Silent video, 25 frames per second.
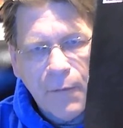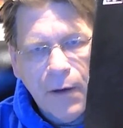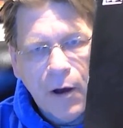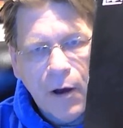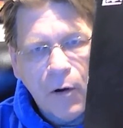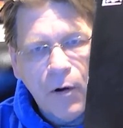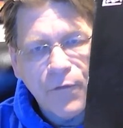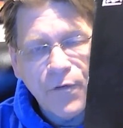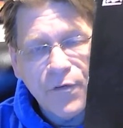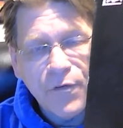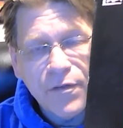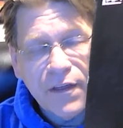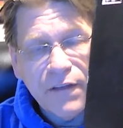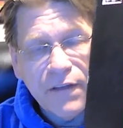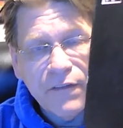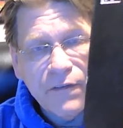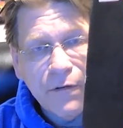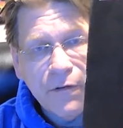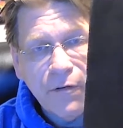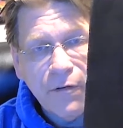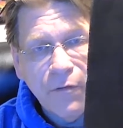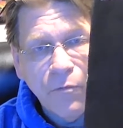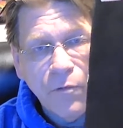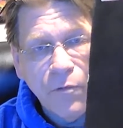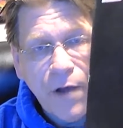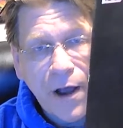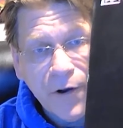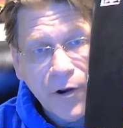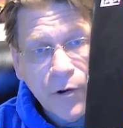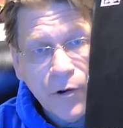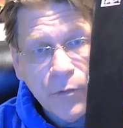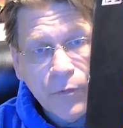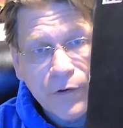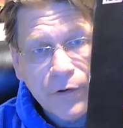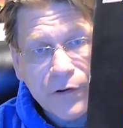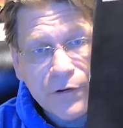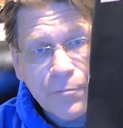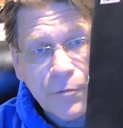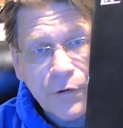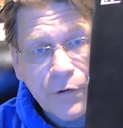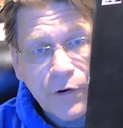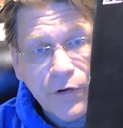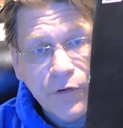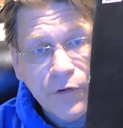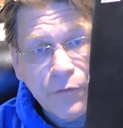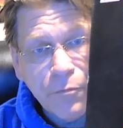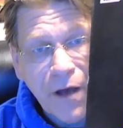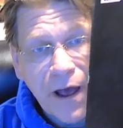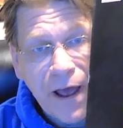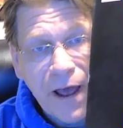However, this record was
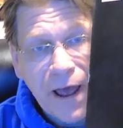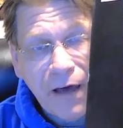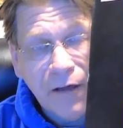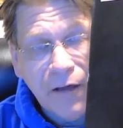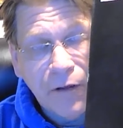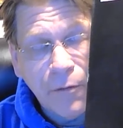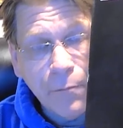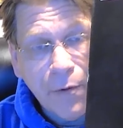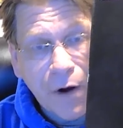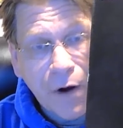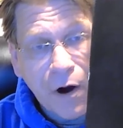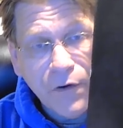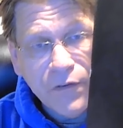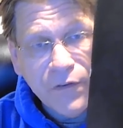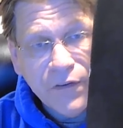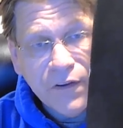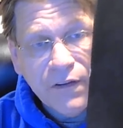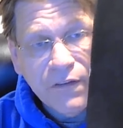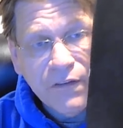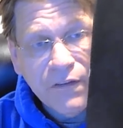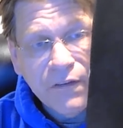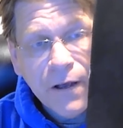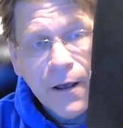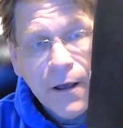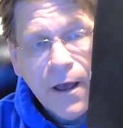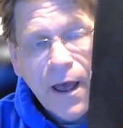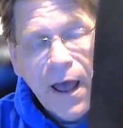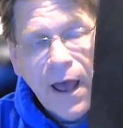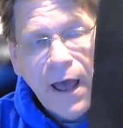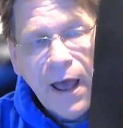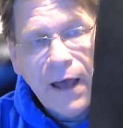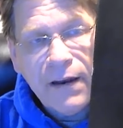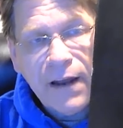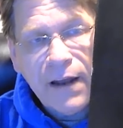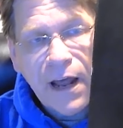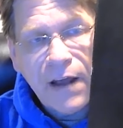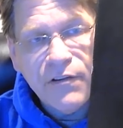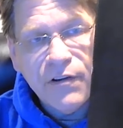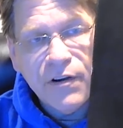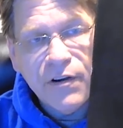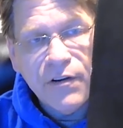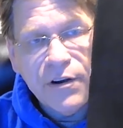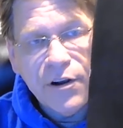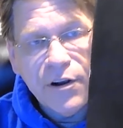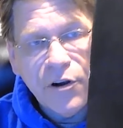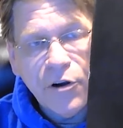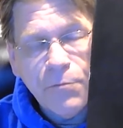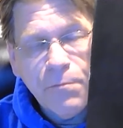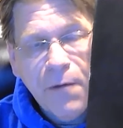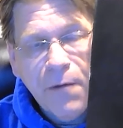produced by Alan Parsons and
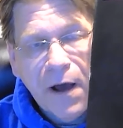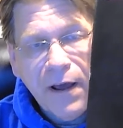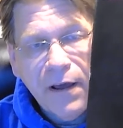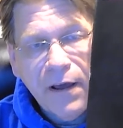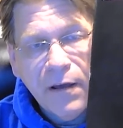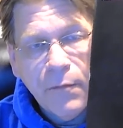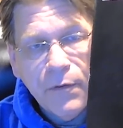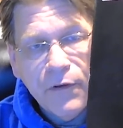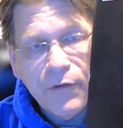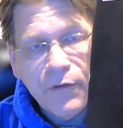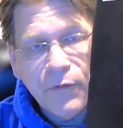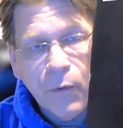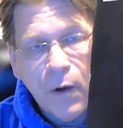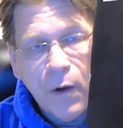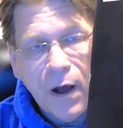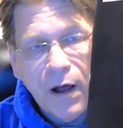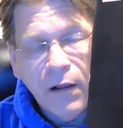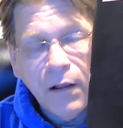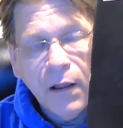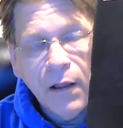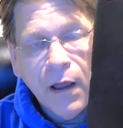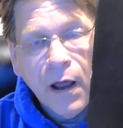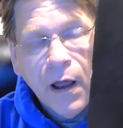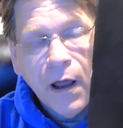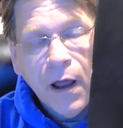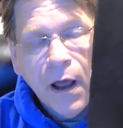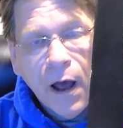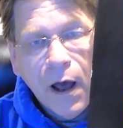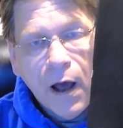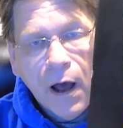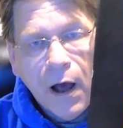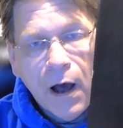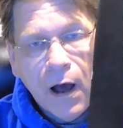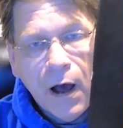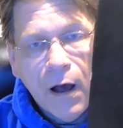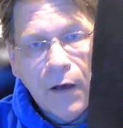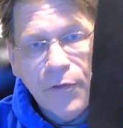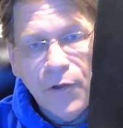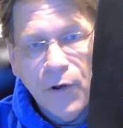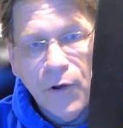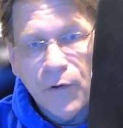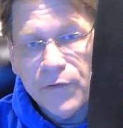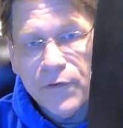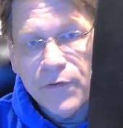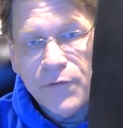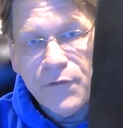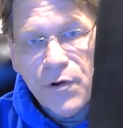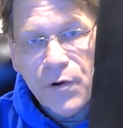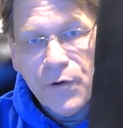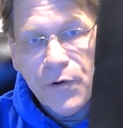engineered by him as well. Those
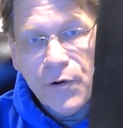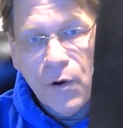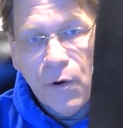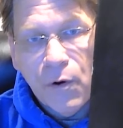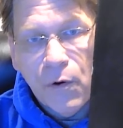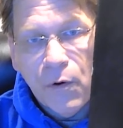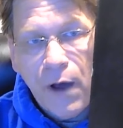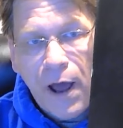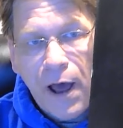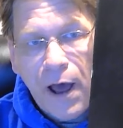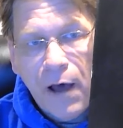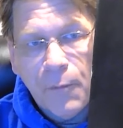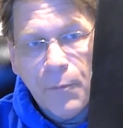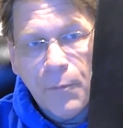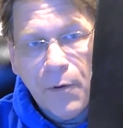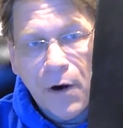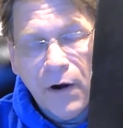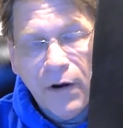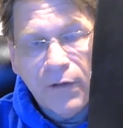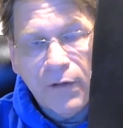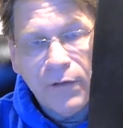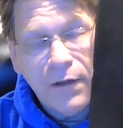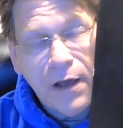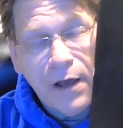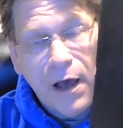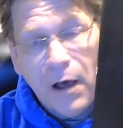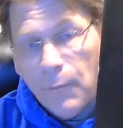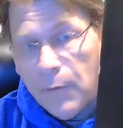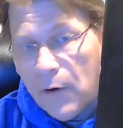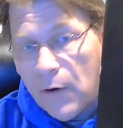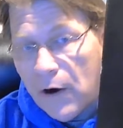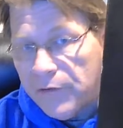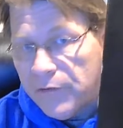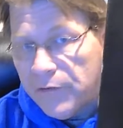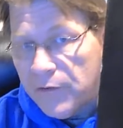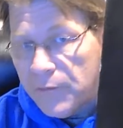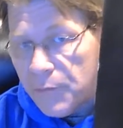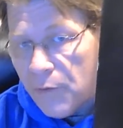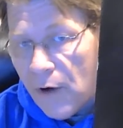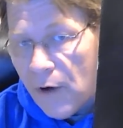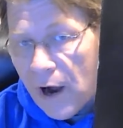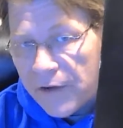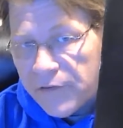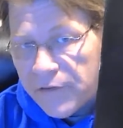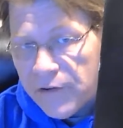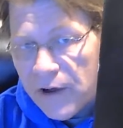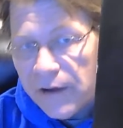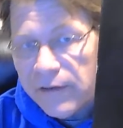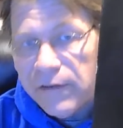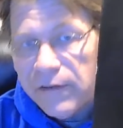of you who know the Alan Parsons
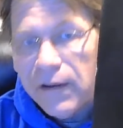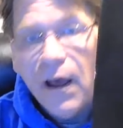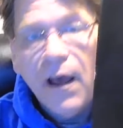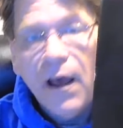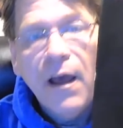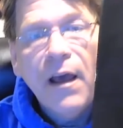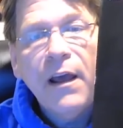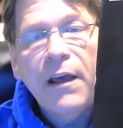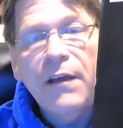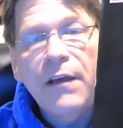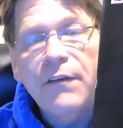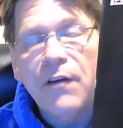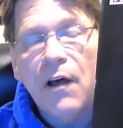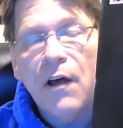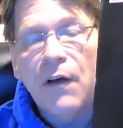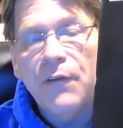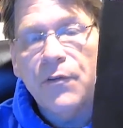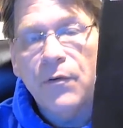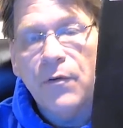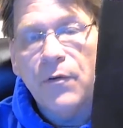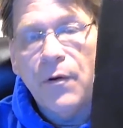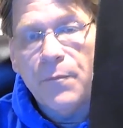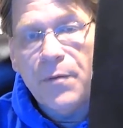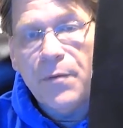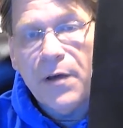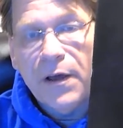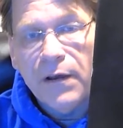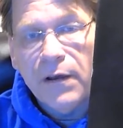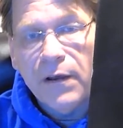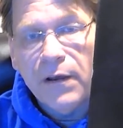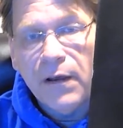Project, he's also a big.